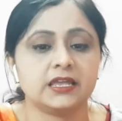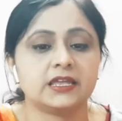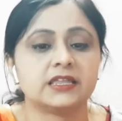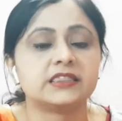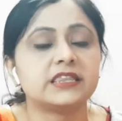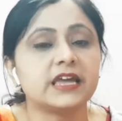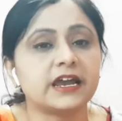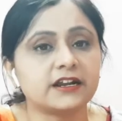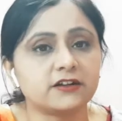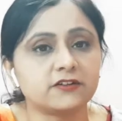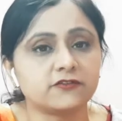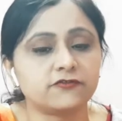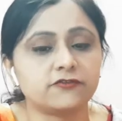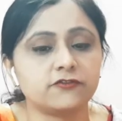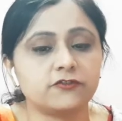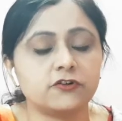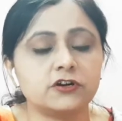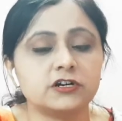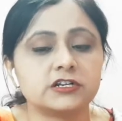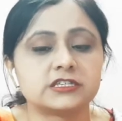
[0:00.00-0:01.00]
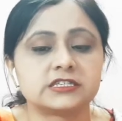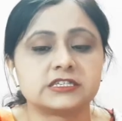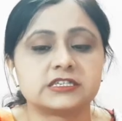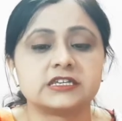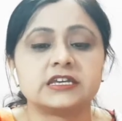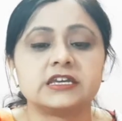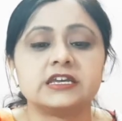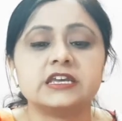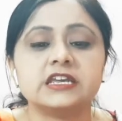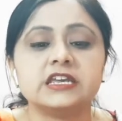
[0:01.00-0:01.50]
That
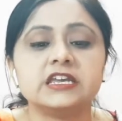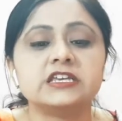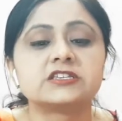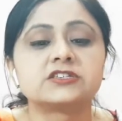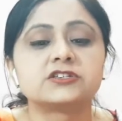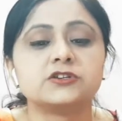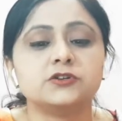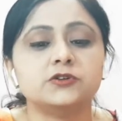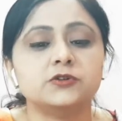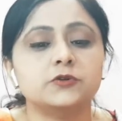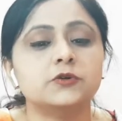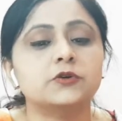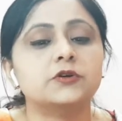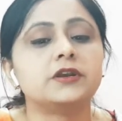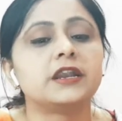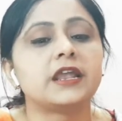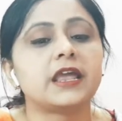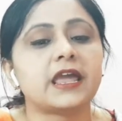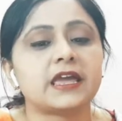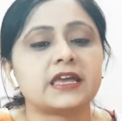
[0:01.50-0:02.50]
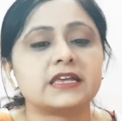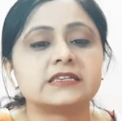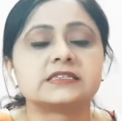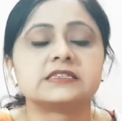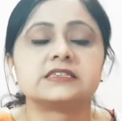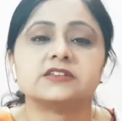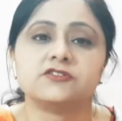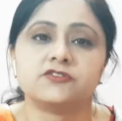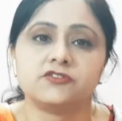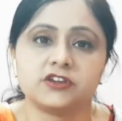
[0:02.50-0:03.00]
force is known
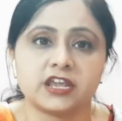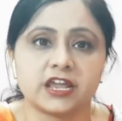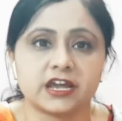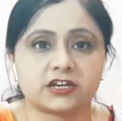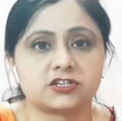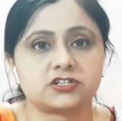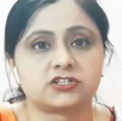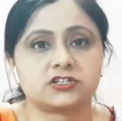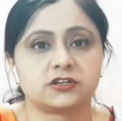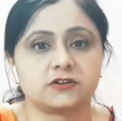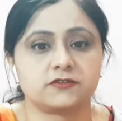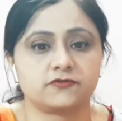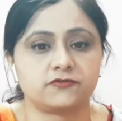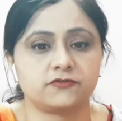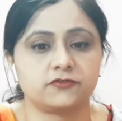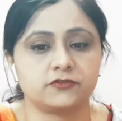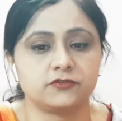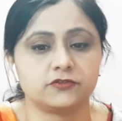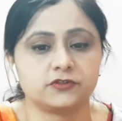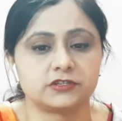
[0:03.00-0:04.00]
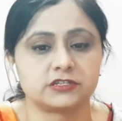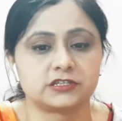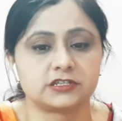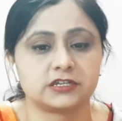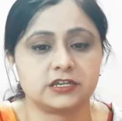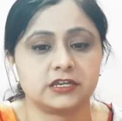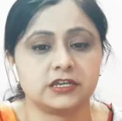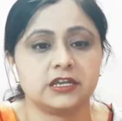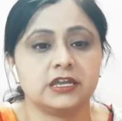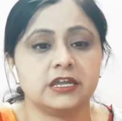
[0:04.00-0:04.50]
as reaction
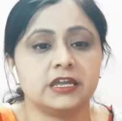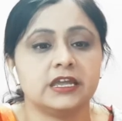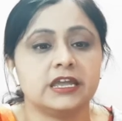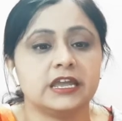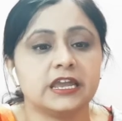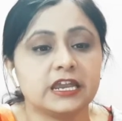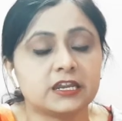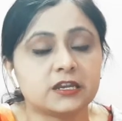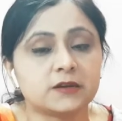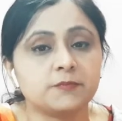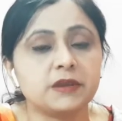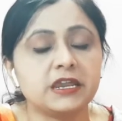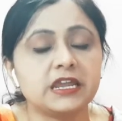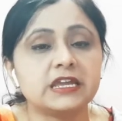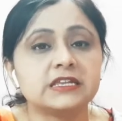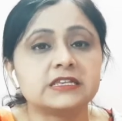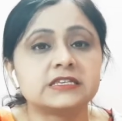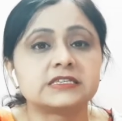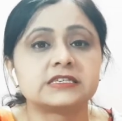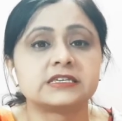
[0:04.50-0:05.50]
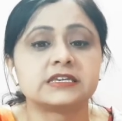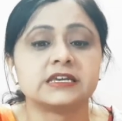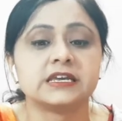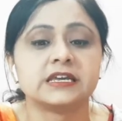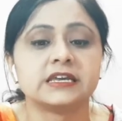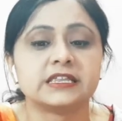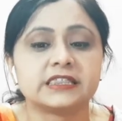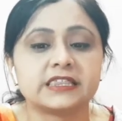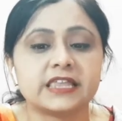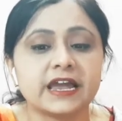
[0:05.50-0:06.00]
force. It means
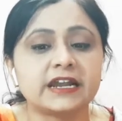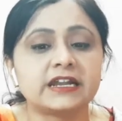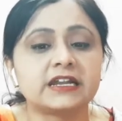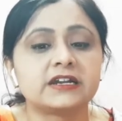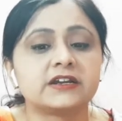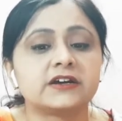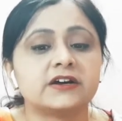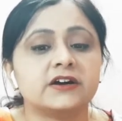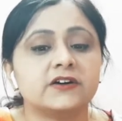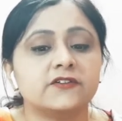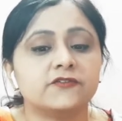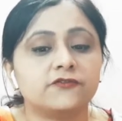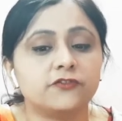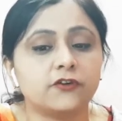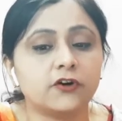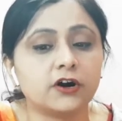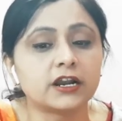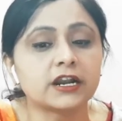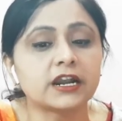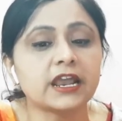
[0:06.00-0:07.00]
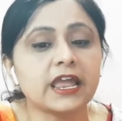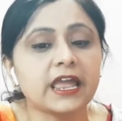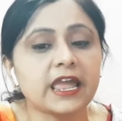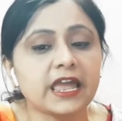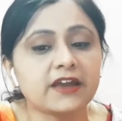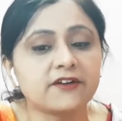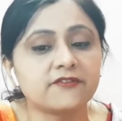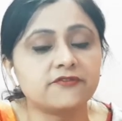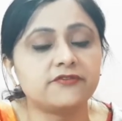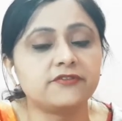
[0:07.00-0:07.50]
that for
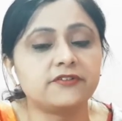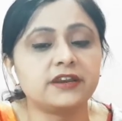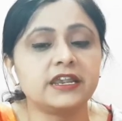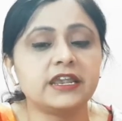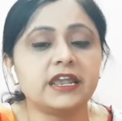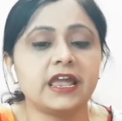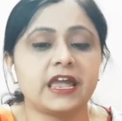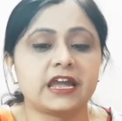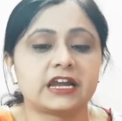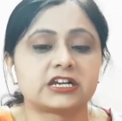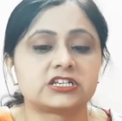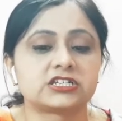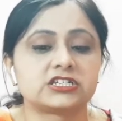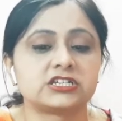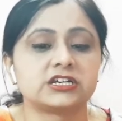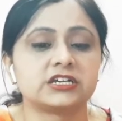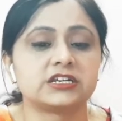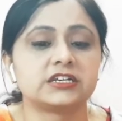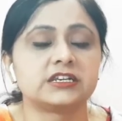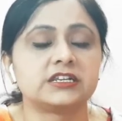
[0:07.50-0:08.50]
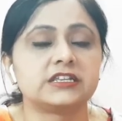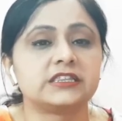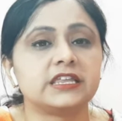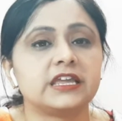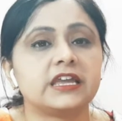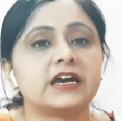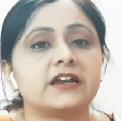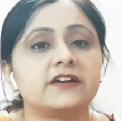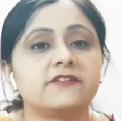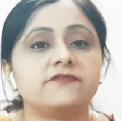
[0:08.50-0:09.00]
every action
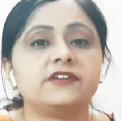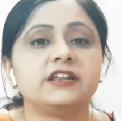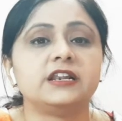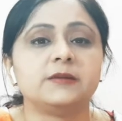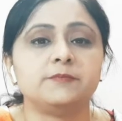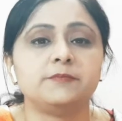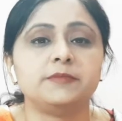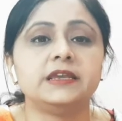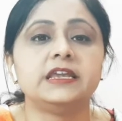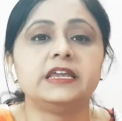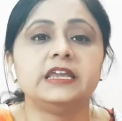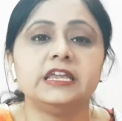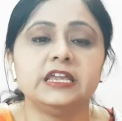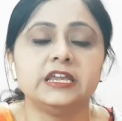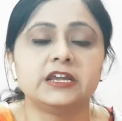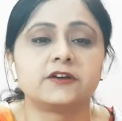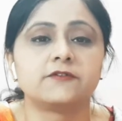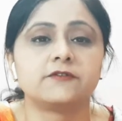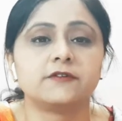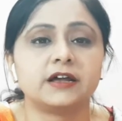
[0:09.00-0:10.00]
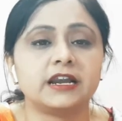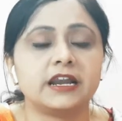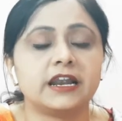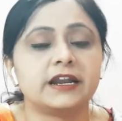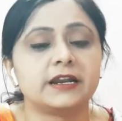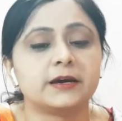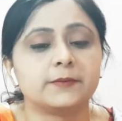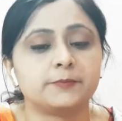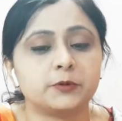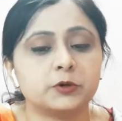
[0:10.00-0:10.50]
there will be equal
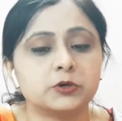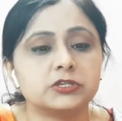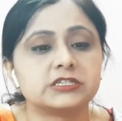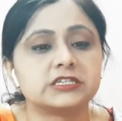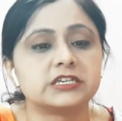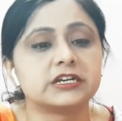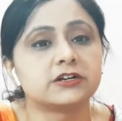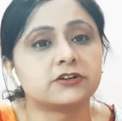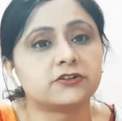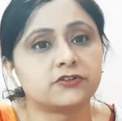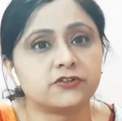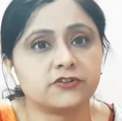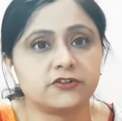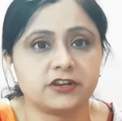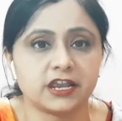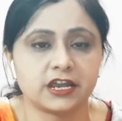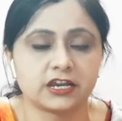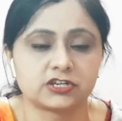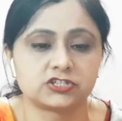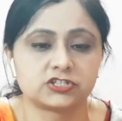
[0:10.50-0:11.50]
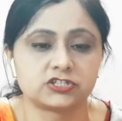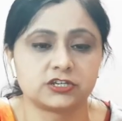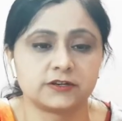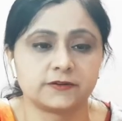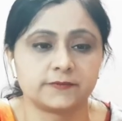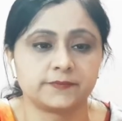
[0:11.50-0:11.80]
and opposite reaction.